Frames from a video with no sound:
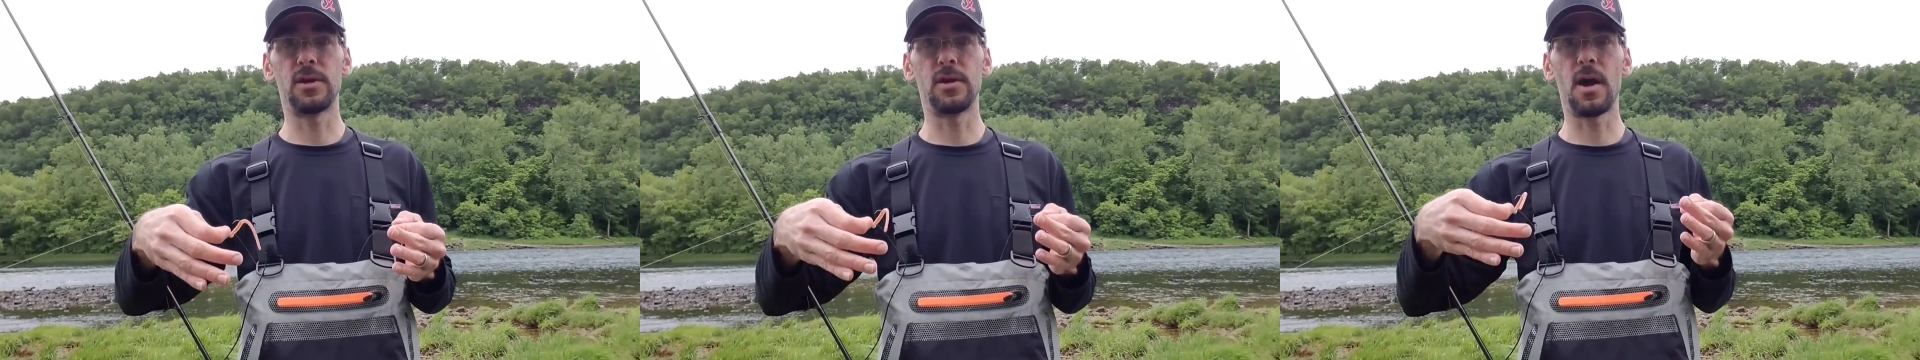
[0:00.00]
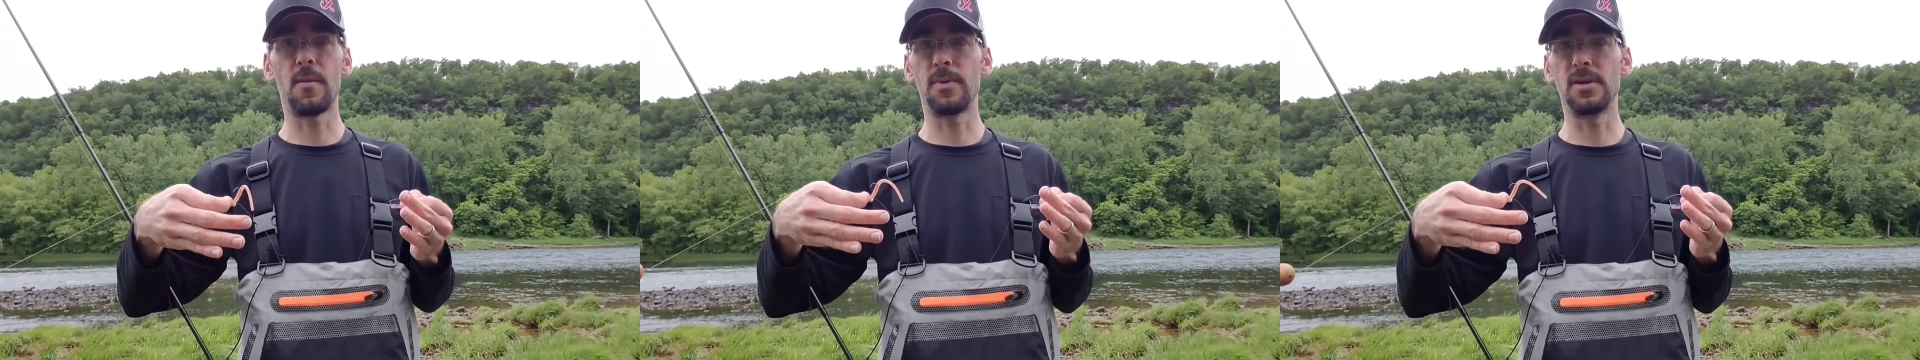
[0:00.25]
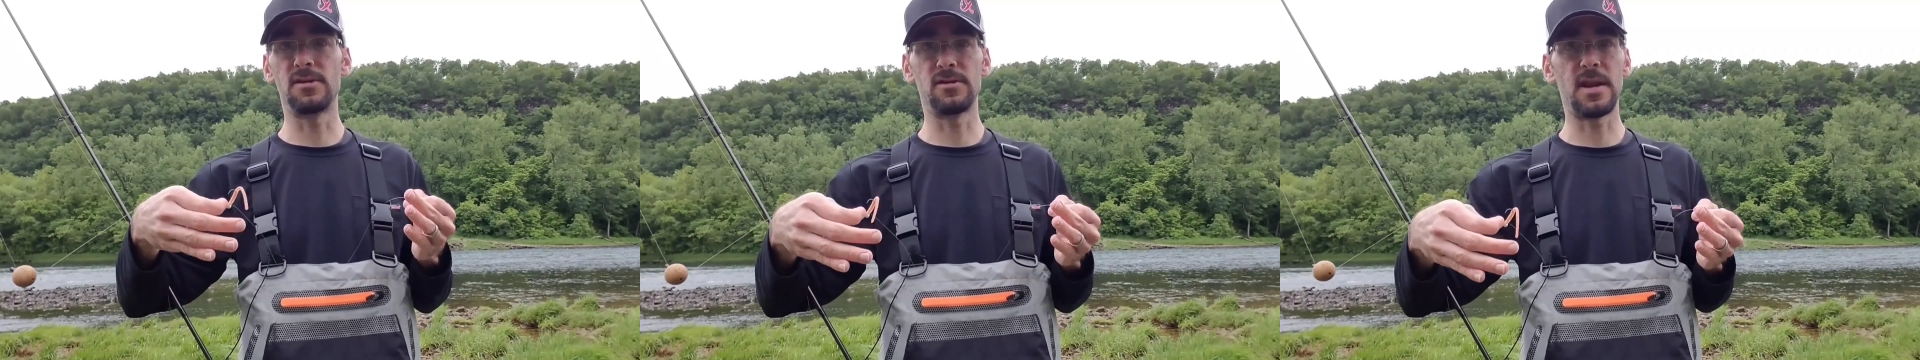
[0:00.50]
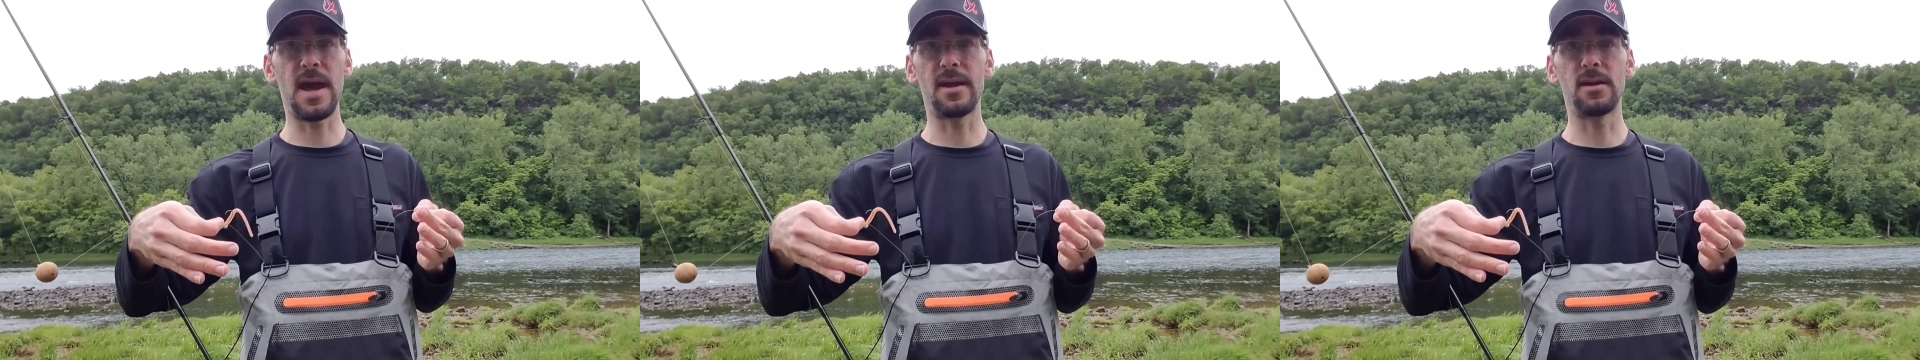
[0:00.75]
and not be
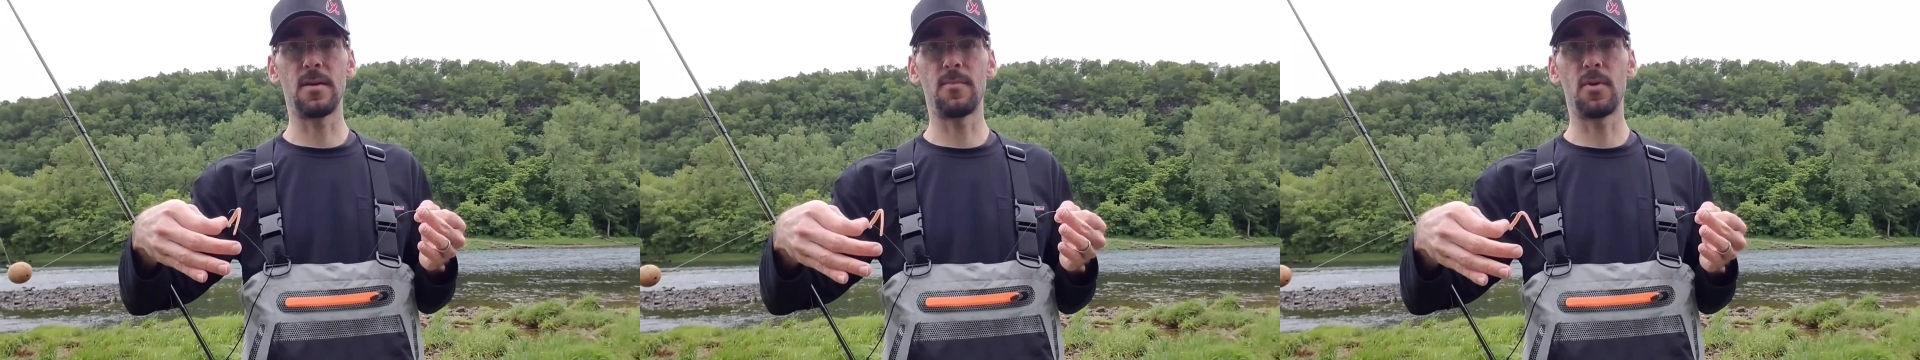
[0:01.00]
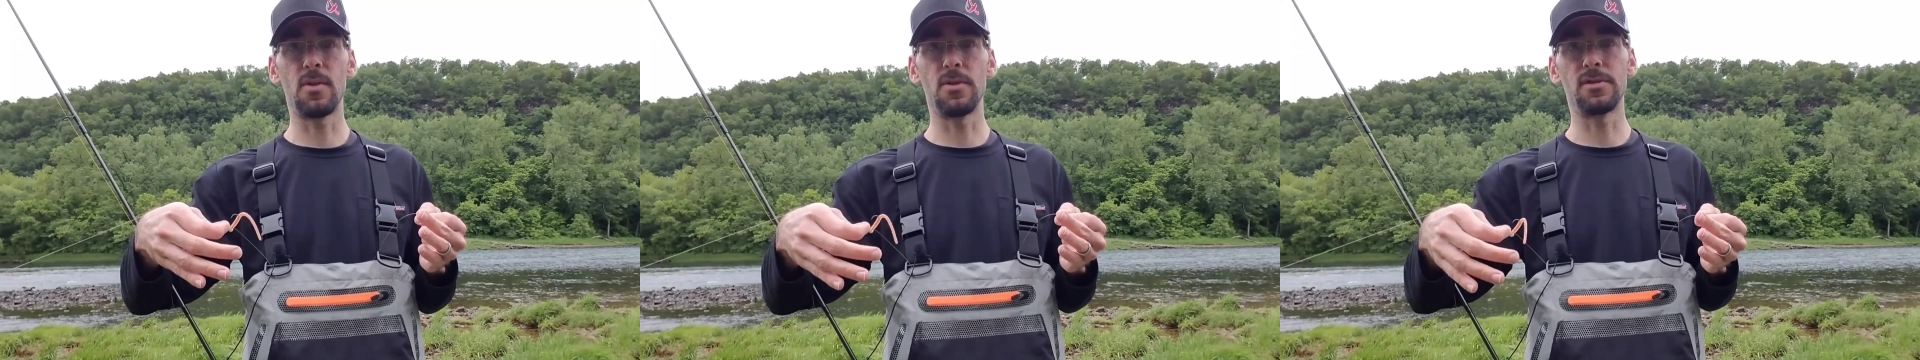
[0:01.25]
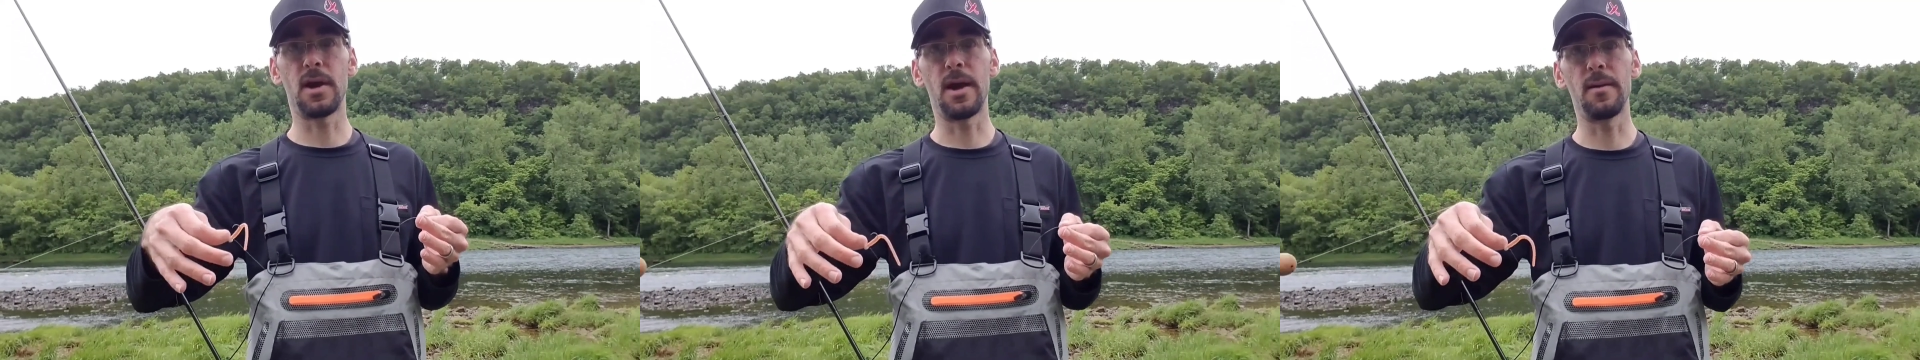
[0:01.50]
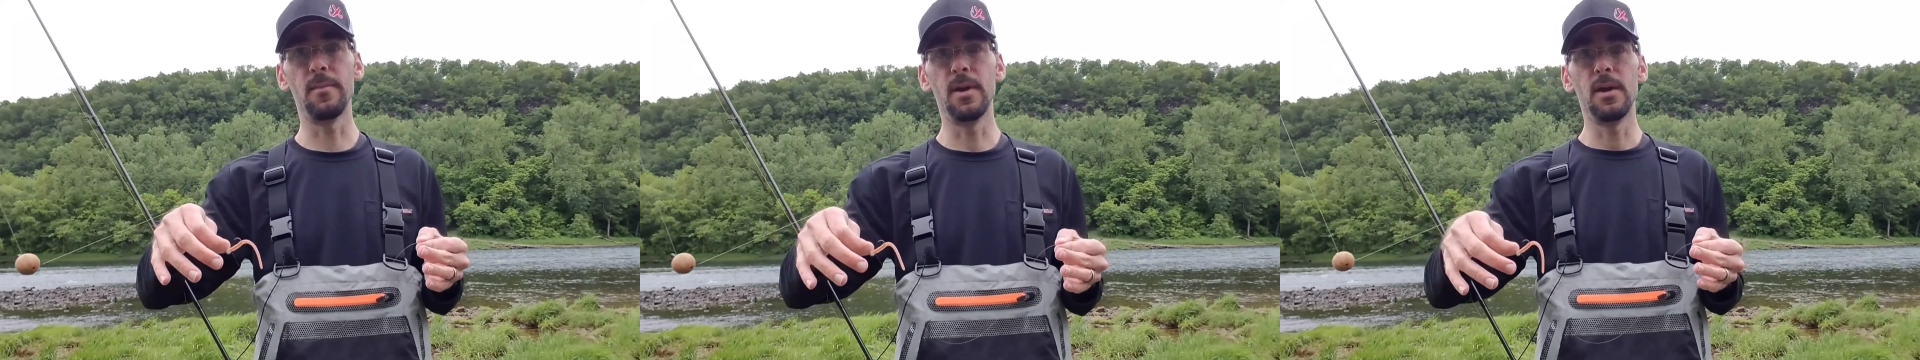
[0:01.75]
snagged up all the
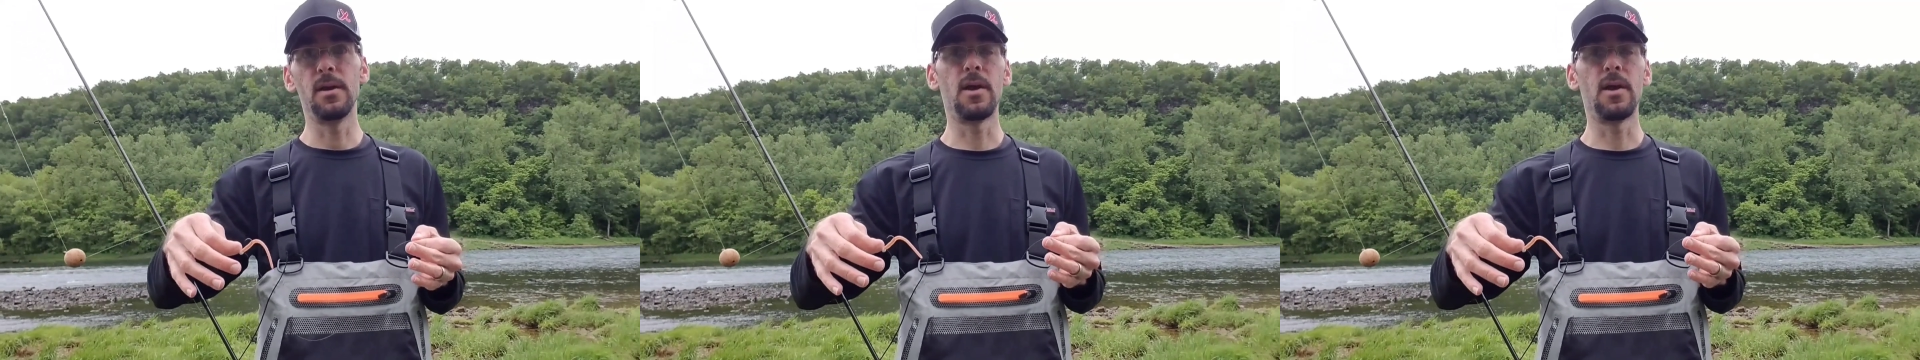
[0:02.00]
time.